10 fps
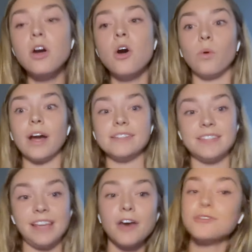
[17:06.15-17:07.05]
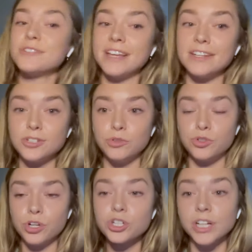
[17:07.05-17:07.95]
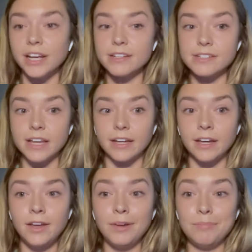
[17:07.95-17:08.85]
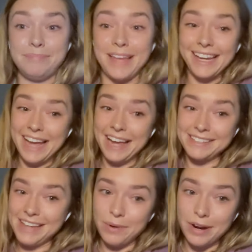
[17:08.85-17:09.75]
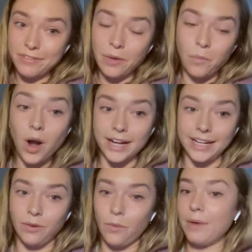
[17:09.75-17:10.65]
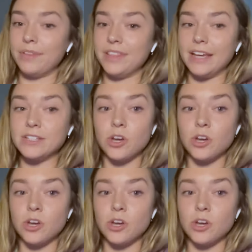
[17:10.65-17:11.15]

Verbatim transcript: Whereas the other sense, nutritionists, like they can kind of say whatever they want and get away with it.